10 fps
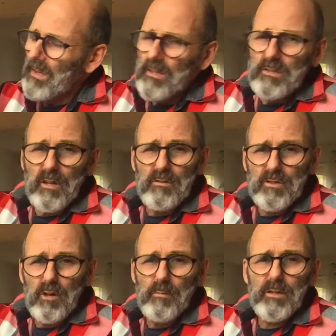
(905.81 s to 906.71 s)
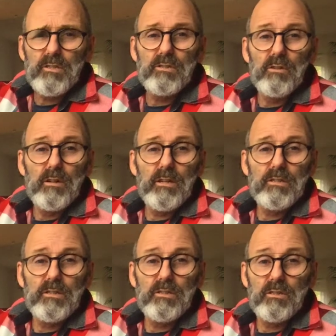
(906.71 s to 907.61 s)
So much knowledge
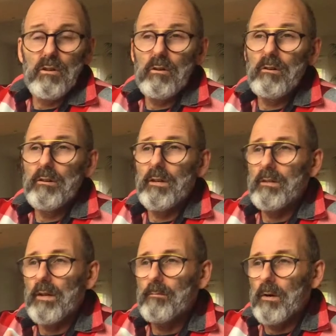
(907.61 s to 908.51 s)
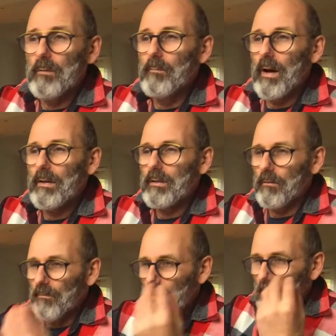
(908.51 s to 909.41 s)
is gone, and they might have